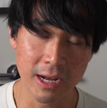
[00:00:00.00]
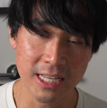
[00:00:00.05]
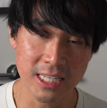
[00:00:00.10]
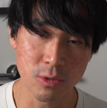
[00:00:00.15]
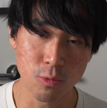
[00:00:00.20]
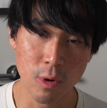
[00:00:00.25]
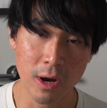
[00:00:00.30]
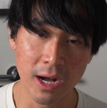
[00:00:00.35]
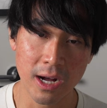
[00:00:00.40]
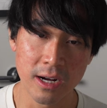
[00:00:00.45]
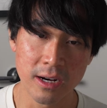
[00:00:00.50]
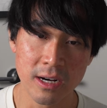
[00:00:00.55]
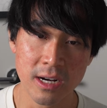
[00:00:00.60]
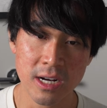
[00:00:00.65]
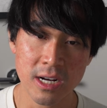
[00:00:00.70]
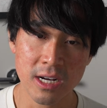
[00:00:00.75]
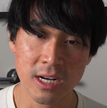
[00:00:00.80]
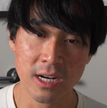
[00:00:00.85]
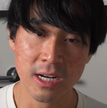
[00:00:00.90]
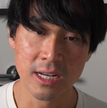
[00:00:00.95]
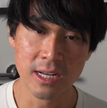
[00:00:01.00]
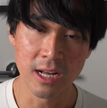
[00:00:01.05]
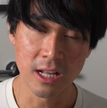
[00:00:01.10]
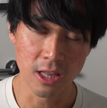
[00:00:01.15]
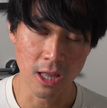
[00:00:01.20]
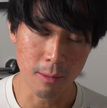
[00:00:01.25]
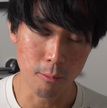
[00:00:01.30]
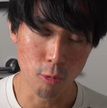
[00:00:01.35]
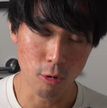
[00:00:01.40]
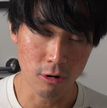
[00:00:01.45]
as well, a
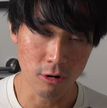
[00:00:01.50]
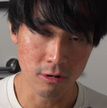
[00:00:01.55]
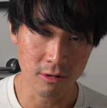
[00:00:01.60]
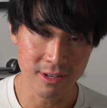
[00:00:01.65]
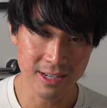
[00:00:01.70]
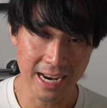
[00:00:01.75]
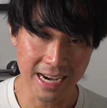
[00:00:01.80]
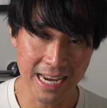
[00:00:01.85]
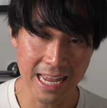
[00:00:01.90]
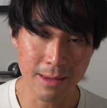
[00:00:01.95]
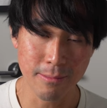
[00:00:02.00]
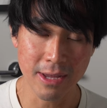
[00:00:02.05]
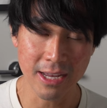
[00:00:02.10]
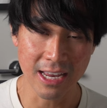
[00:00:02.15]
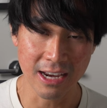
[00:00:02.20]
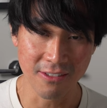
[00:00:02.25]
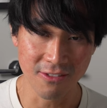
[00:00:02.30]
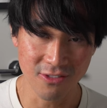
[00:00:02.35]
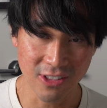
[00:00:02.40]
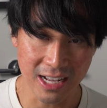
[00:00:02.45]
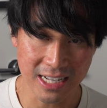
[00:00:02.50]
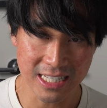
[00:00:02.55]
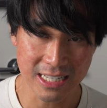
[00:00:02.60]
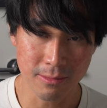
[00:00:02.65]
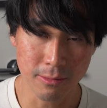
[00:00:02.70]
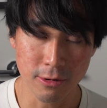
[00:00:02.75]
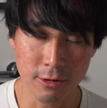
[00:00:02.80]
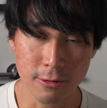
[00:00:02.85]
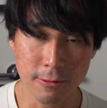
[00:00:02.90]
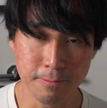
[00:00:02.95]
lot more dynamic and
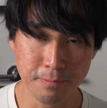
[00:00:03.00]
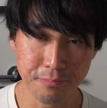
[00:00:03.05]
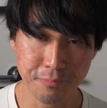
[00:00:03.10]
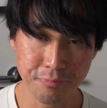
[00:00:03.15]
flexible.